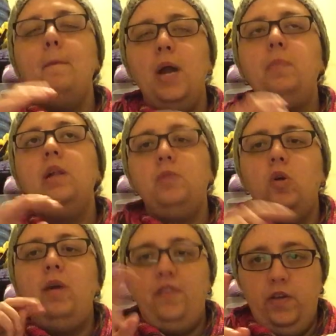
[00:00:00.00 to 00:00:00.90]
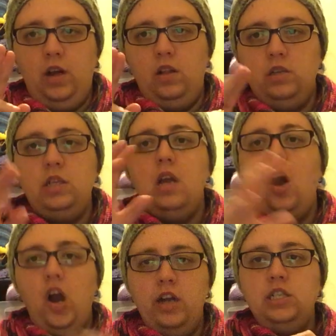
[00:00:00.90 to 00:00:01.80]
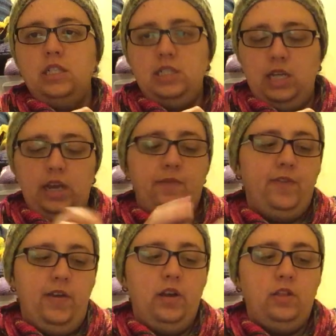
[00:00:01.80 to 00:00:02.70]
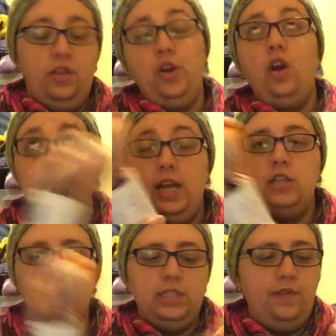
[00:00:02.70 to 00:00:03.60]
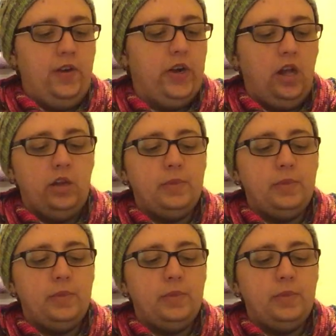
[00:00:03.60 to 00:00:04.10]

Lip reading: Purple and blue are my favorite colors. Orange is the third, I guess you could say, favorite color.